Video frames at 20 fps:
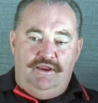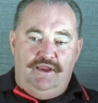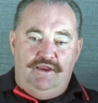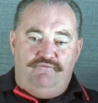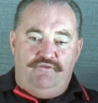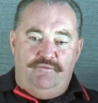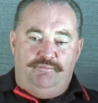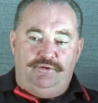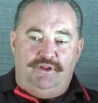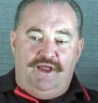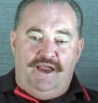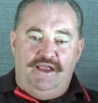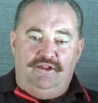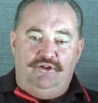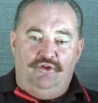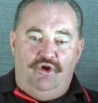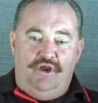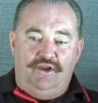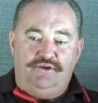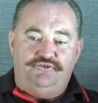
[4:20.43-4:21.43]
a player
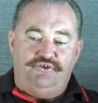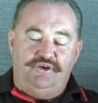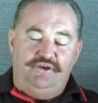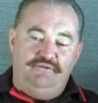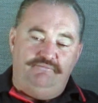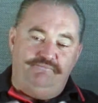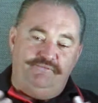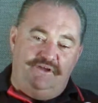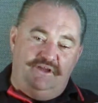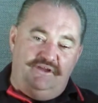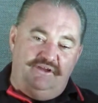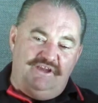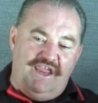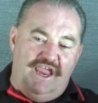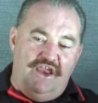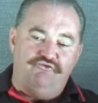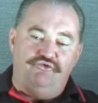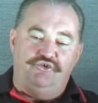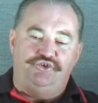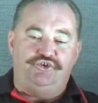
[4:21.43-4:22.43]
like
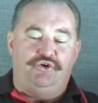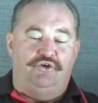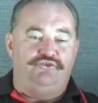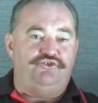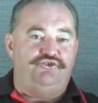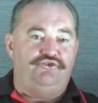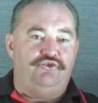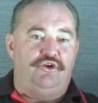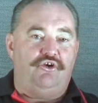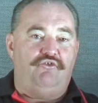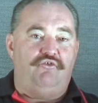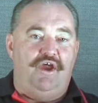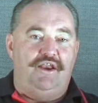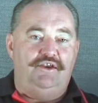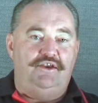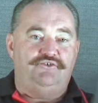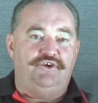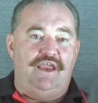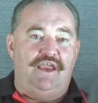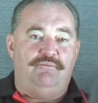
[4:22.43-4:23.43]
Andrew Johns is not a great
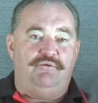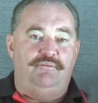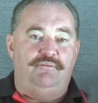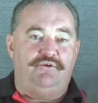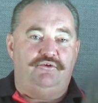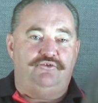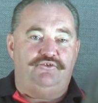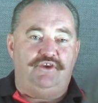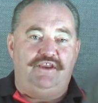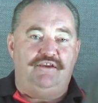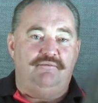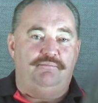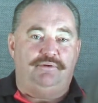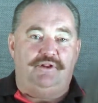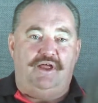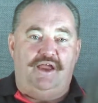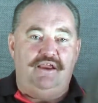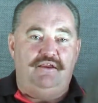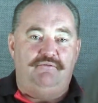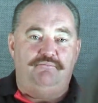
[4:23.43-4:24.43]
example because he can
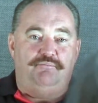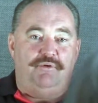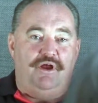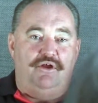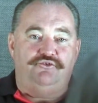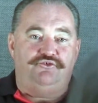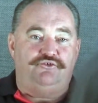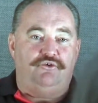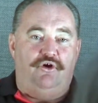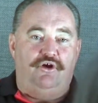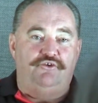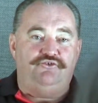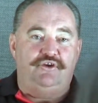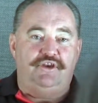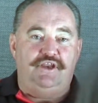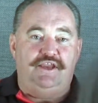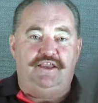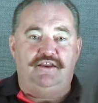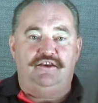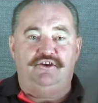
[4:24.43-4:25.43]
play both sides
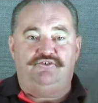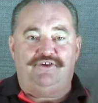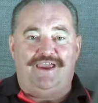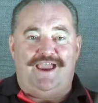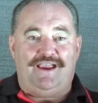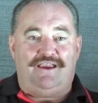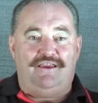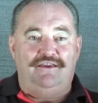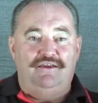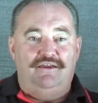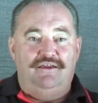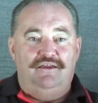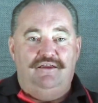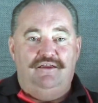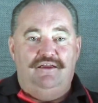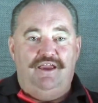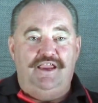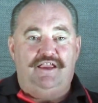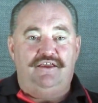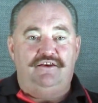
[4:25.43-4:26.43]
and he can attack
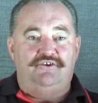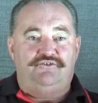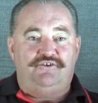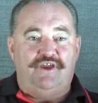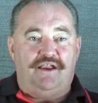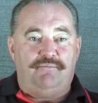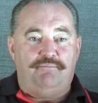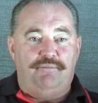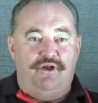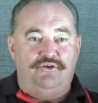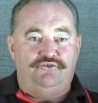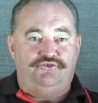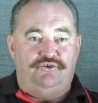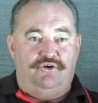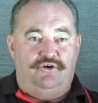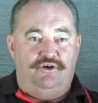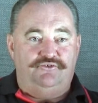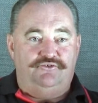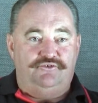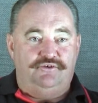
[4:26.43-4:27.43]
both
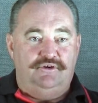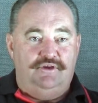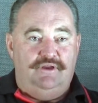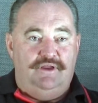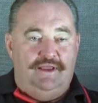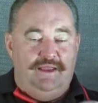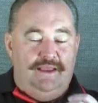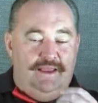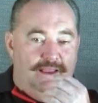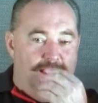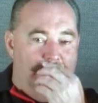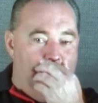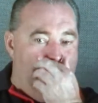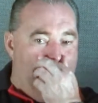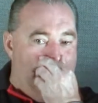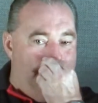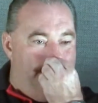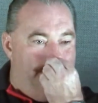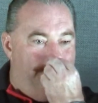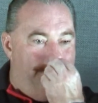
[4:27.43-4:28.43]
sides.
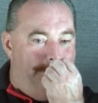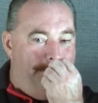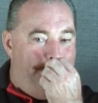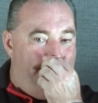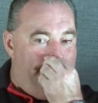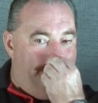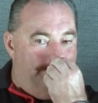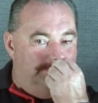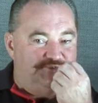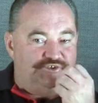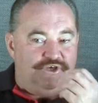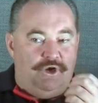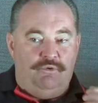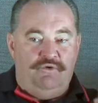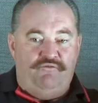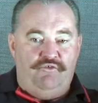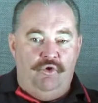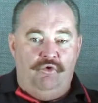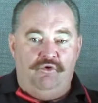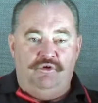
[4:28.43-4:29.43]
So
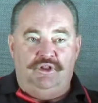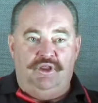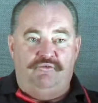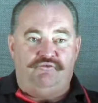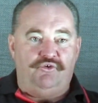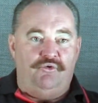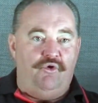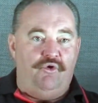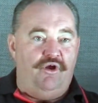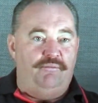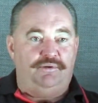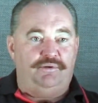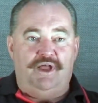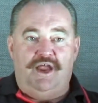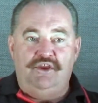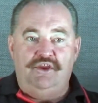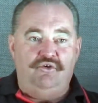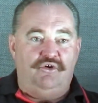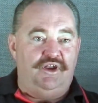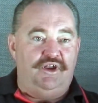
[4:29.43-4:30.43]
if you're a left or right
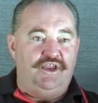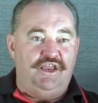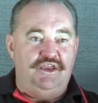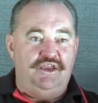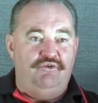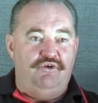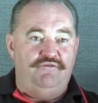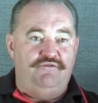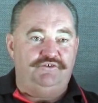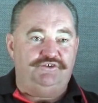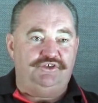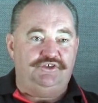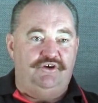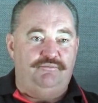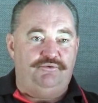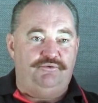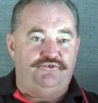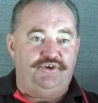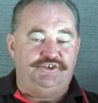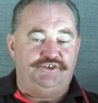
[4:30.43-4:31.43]
player, you're going to get your even share
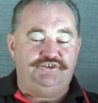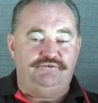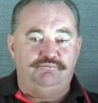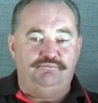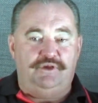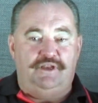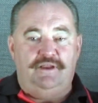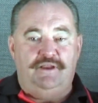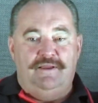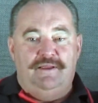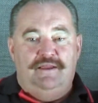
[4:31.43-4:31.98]
of possession. But